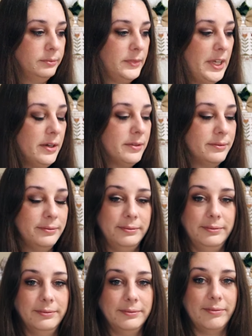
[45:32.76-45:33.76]
yeah,
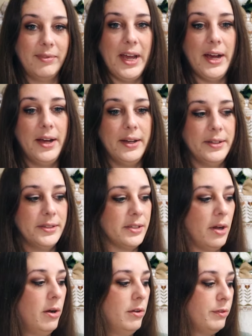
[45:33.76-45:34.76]
that is
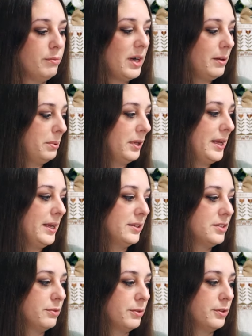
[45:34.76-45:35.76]
all of my
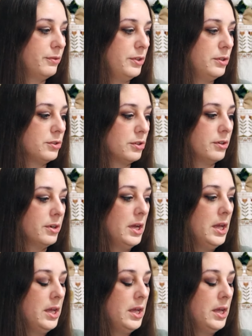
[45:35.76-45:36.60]
plans for the future.